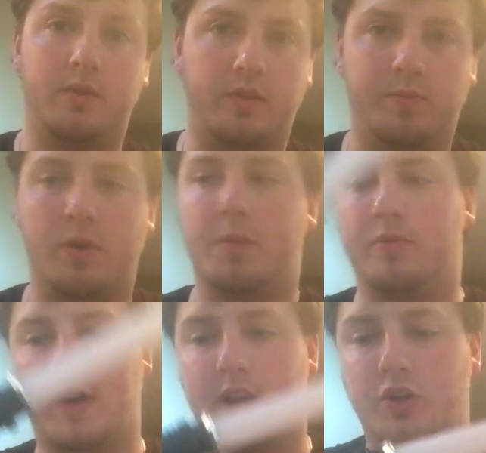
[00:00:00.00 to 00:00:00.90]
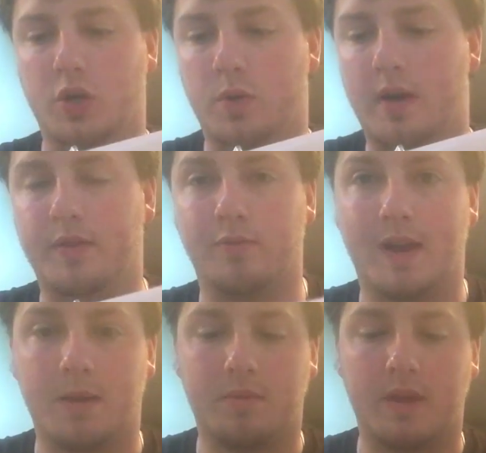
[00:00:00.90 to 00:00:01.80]
at this point I'm just kind of showing off the
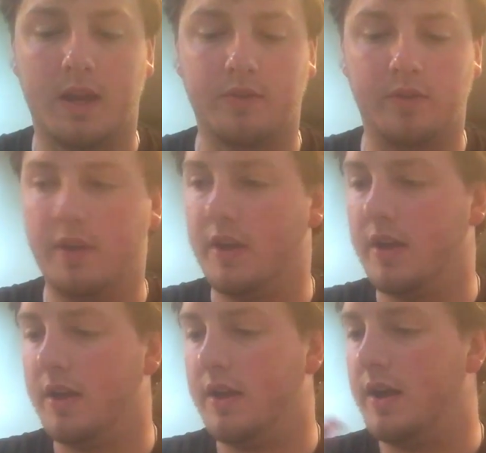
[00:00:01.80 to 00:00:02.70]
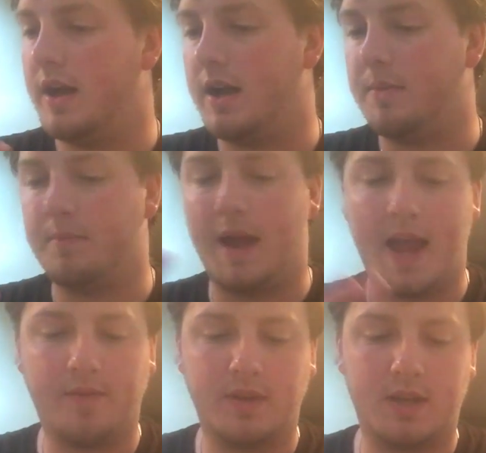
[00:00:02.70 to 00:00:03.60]
random things. I
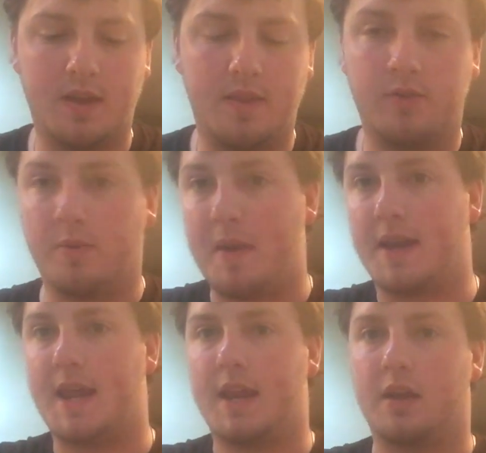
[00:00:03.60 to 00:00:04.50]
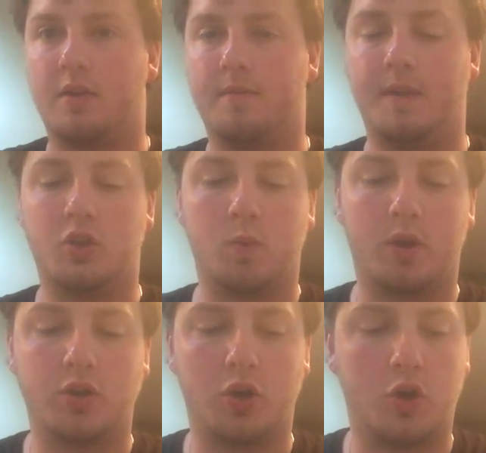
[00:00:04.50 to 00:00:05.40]
haven't done, there's a magnetic feature we
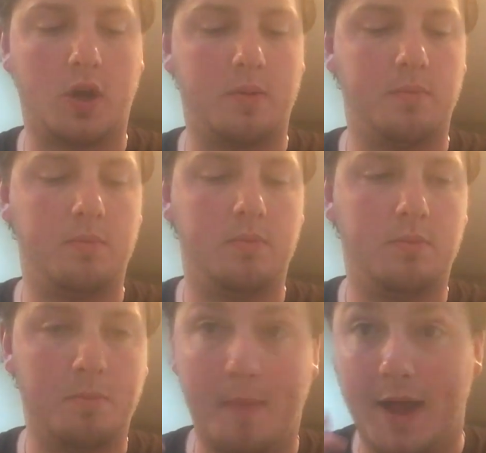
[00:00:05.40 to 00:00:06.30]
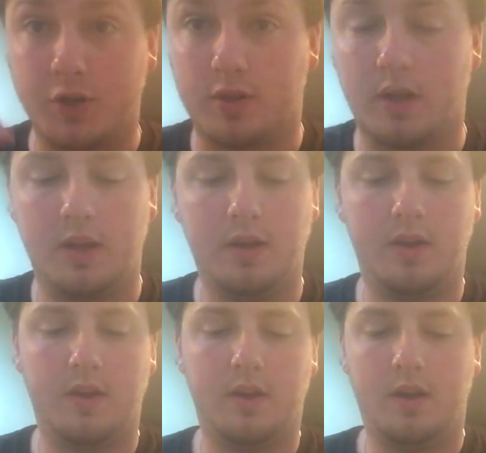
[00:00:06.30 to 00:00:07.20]
can turn on magically,
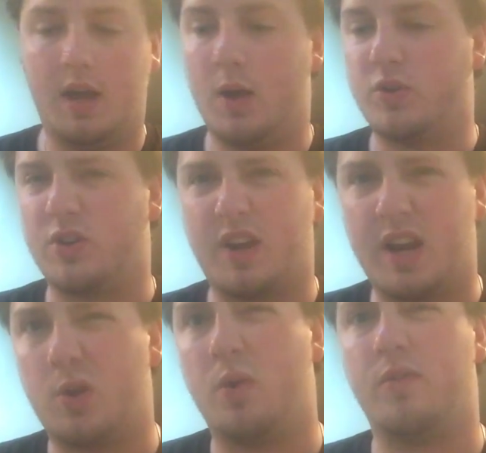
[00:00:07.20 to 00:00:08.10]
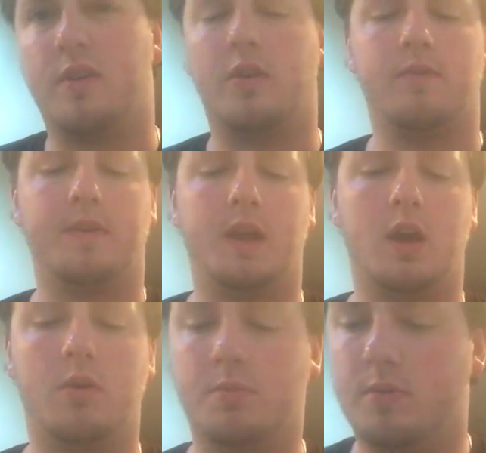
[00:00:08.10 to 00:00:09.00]
which I'll kind of go over in another
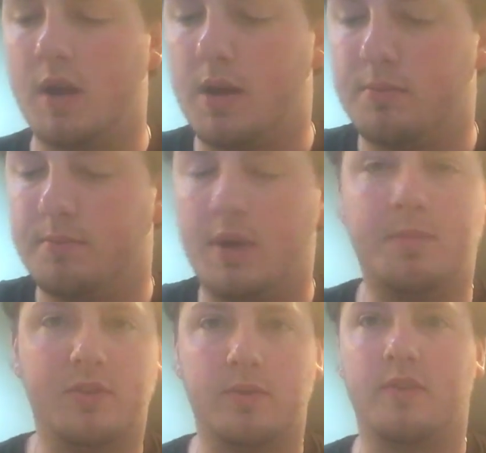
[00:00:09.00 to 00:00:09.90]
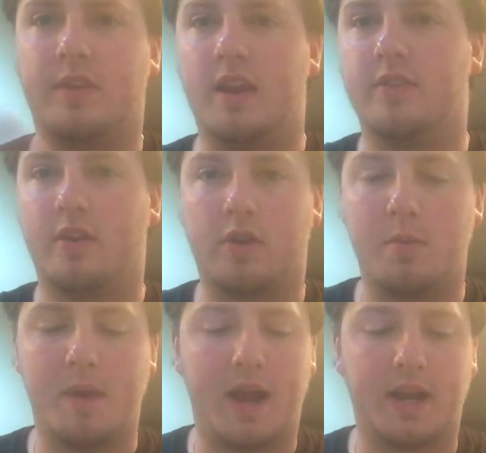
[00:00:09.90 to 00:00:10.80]
video. I'll mess with the settings and I'll
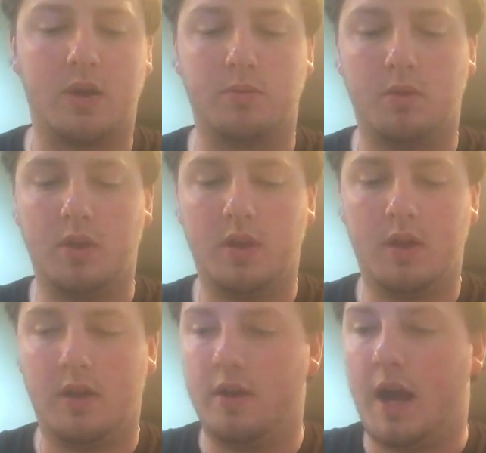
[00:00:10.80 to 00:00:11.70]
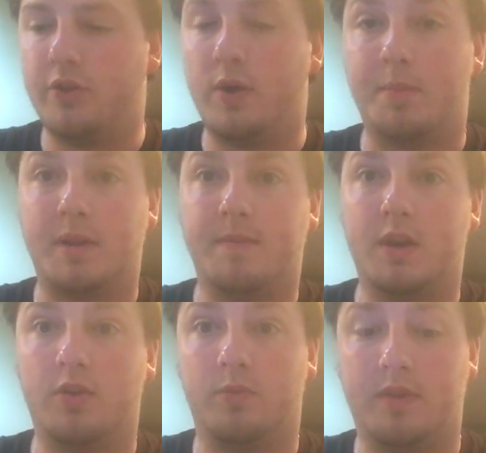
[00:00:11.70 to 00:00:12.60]
come back and I'll do update
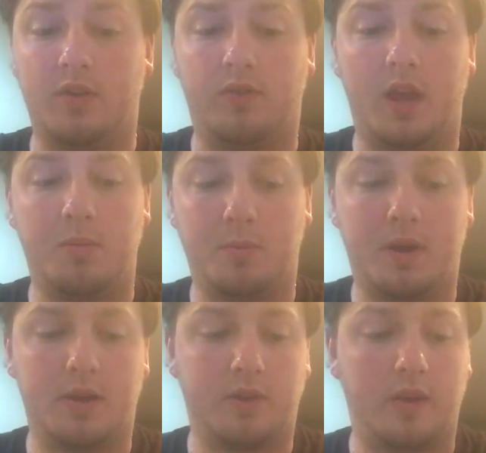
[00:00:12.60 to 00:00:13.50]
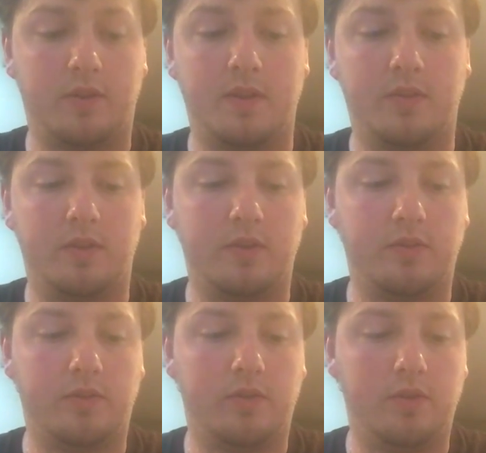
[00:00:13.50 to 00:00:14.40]
videos with this saber, because like I said, this
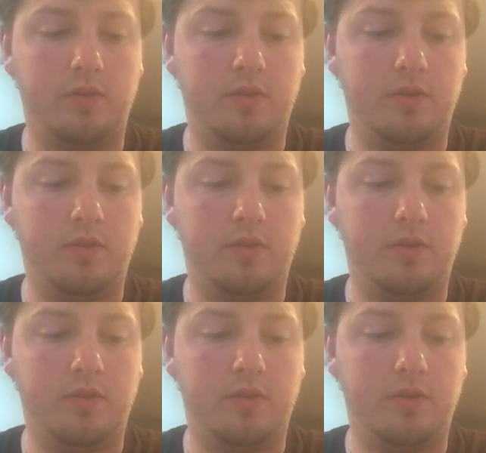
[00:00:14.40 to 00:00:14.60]
is